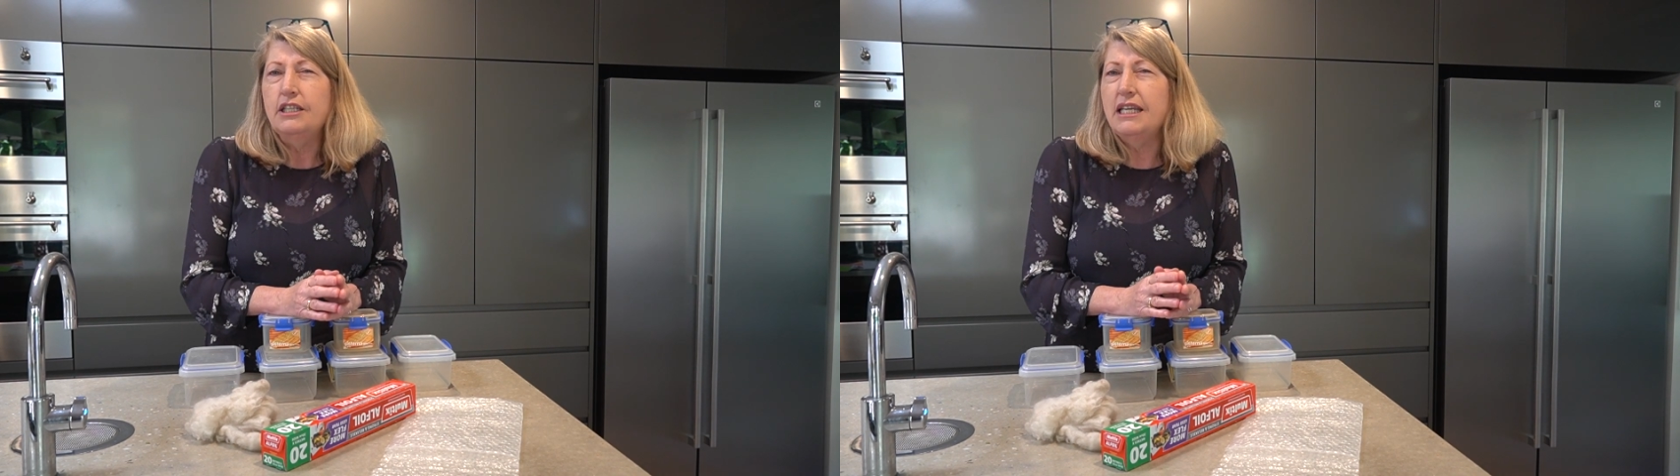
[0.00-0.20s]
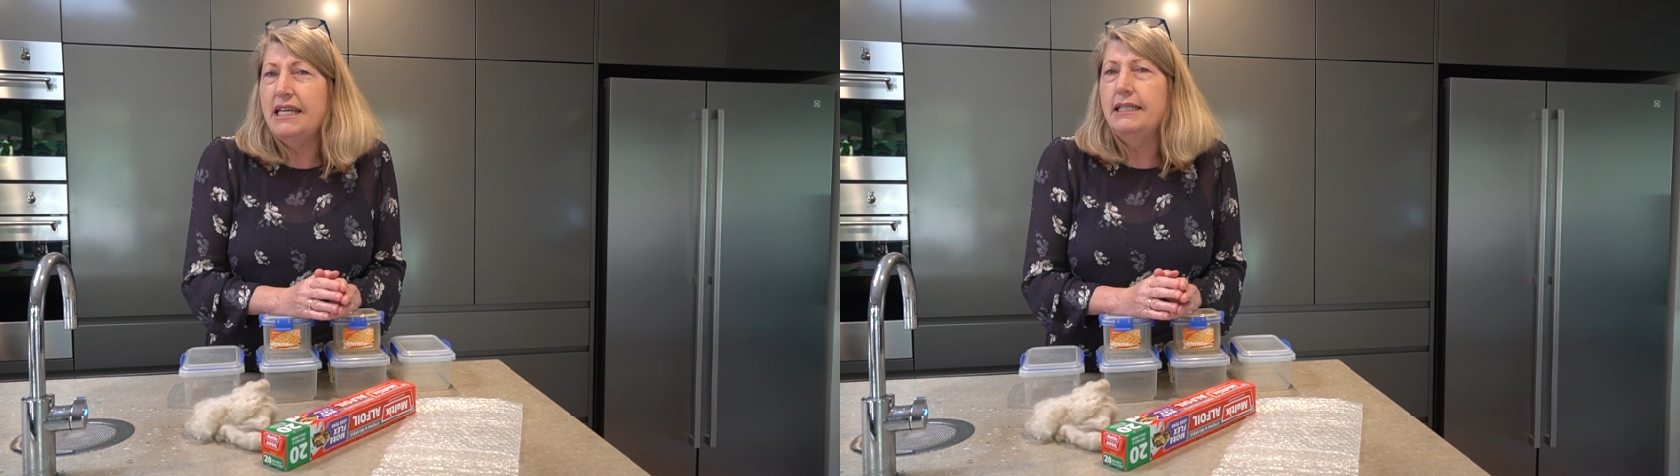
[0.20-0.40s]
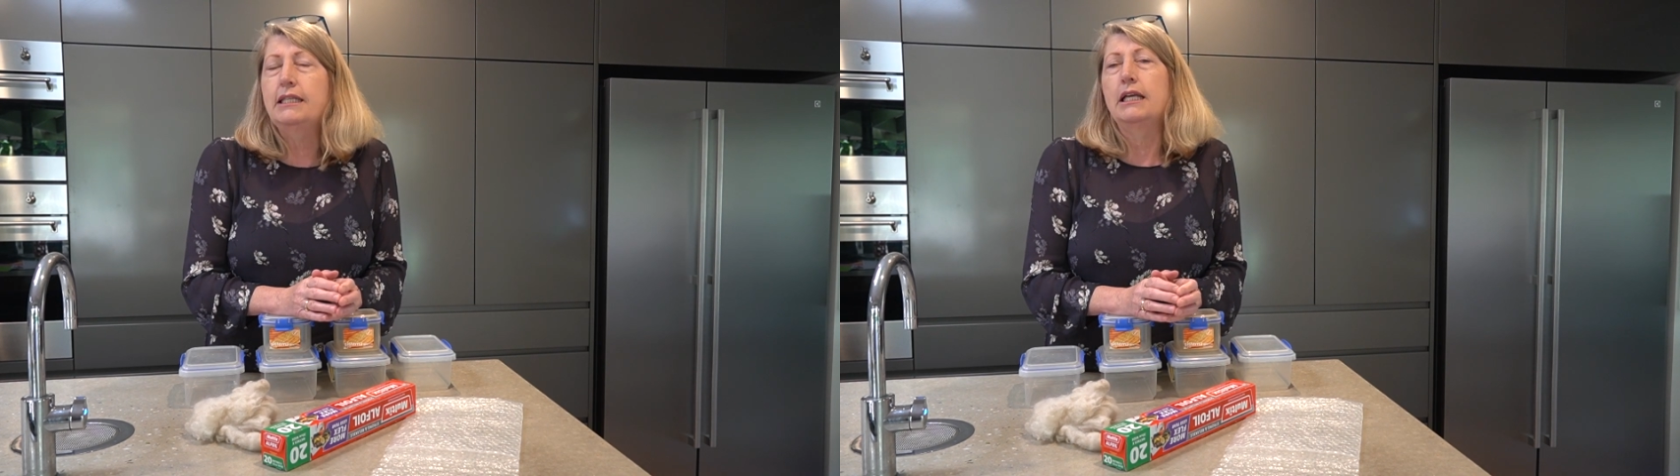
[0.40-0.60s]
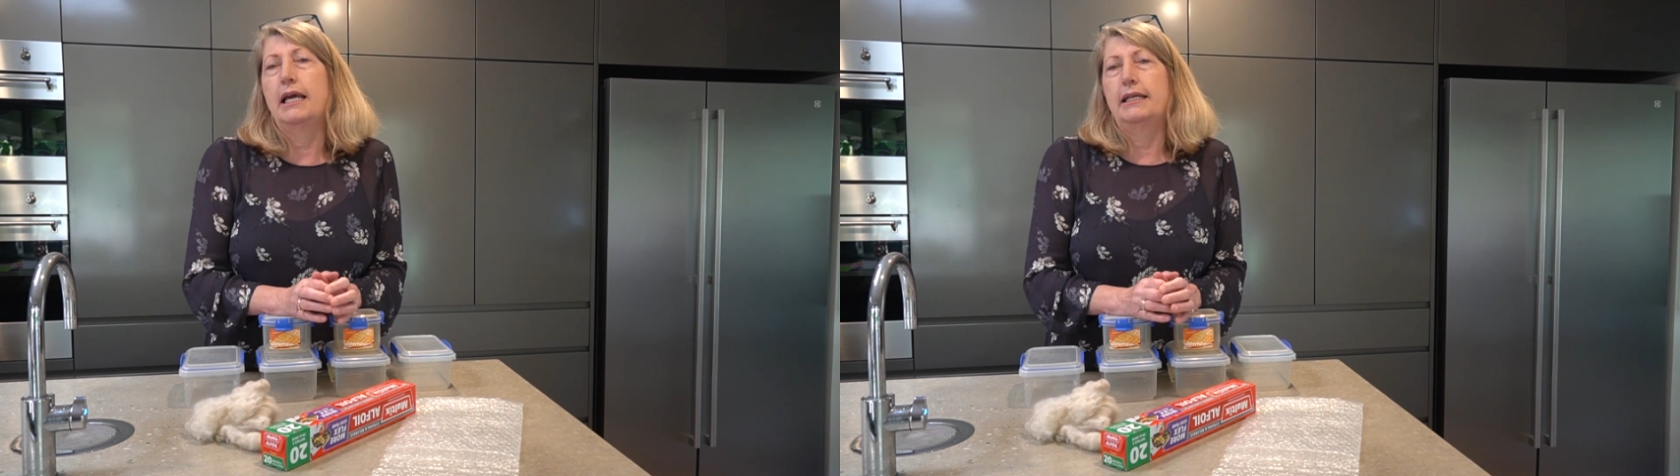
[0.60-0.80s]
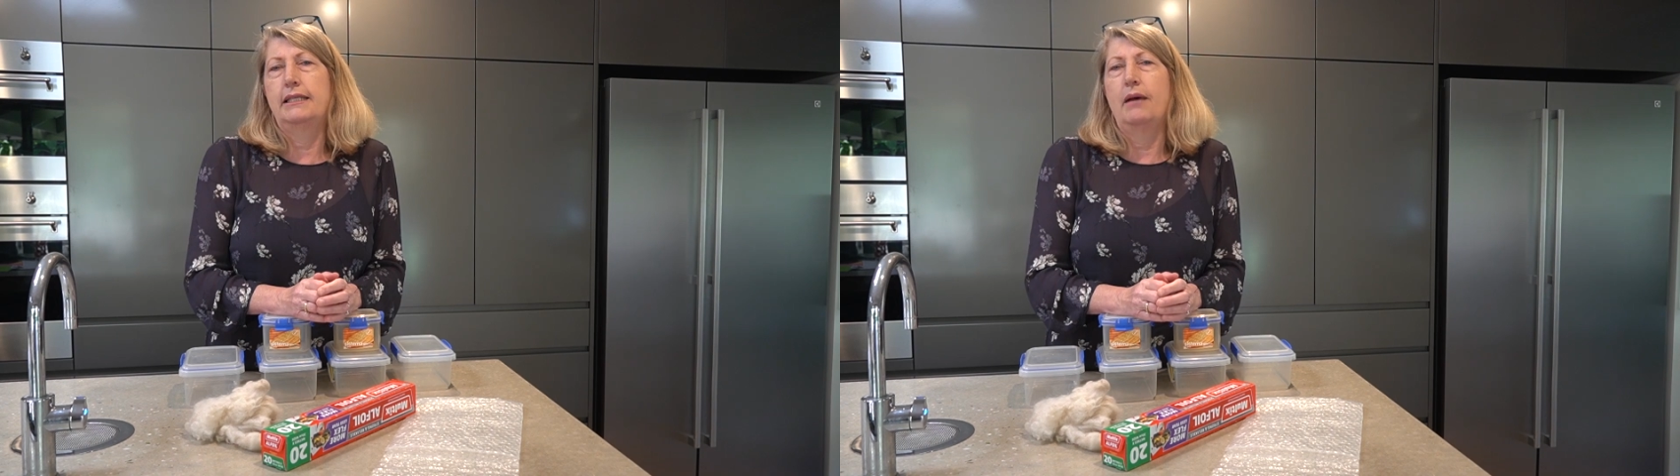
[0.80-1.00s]
to
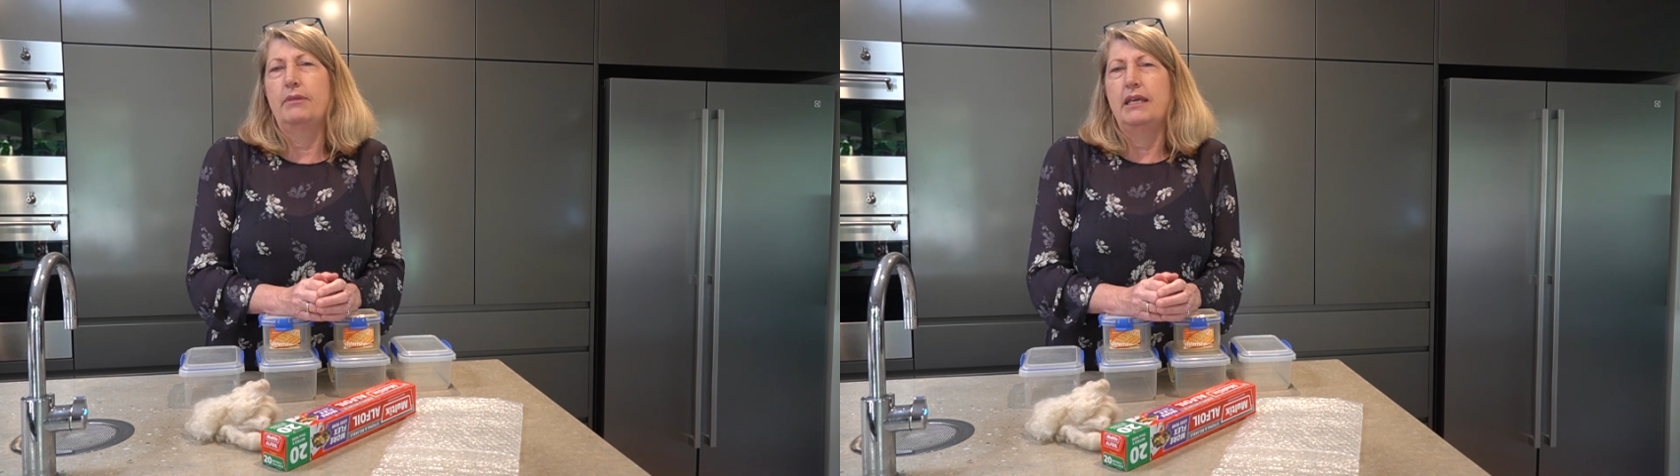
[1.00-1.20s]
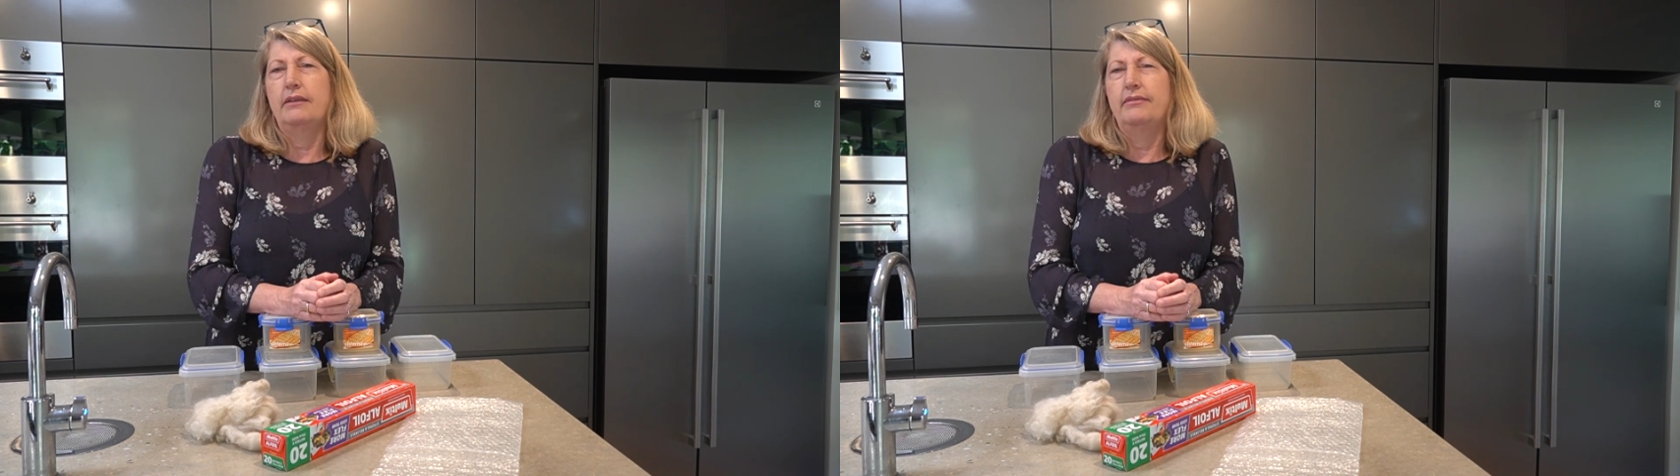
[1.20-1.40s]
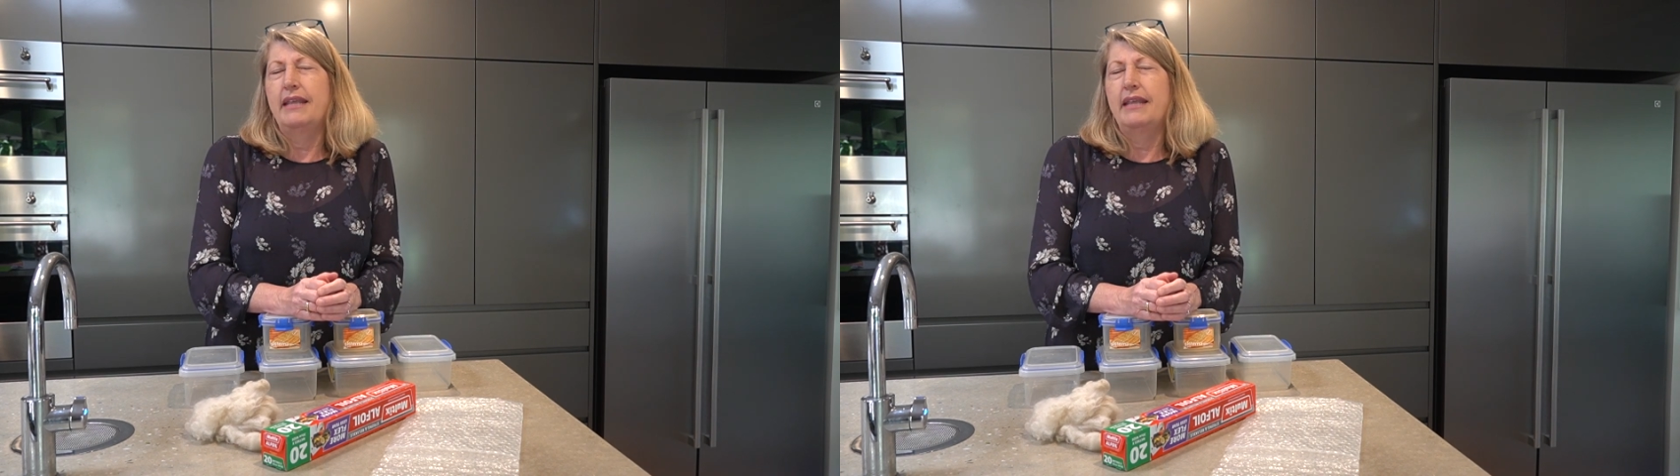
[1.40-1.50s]
insulate something.